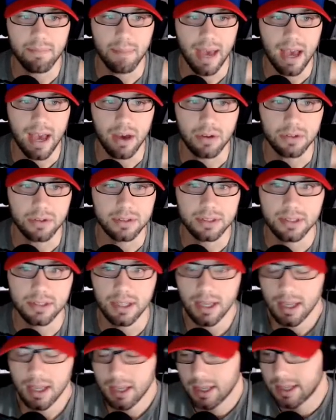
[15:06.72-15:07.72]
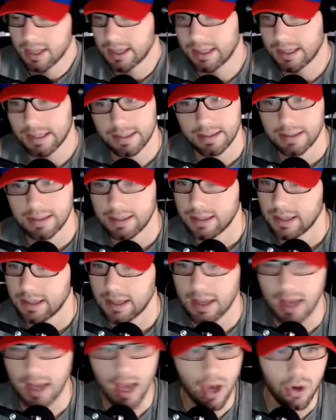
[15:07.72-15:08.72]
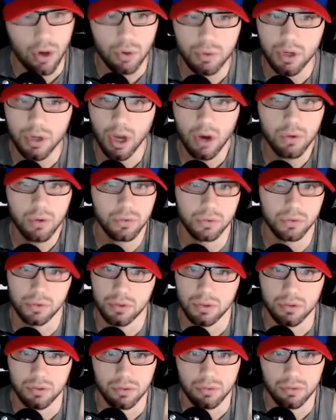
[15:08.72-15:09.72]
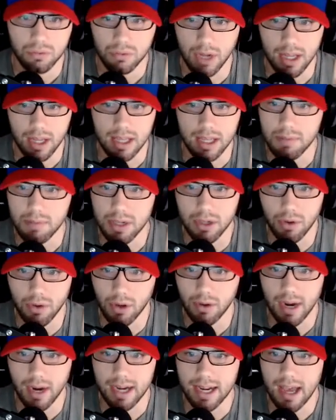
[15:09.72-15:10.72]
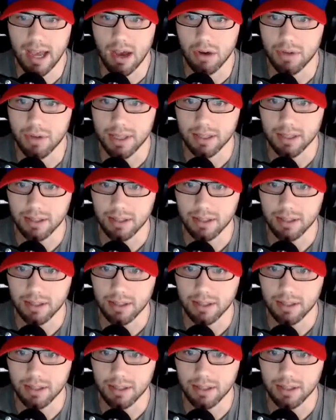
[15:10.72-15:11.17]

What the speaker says: pounds, who knows what he'd be doing right now in the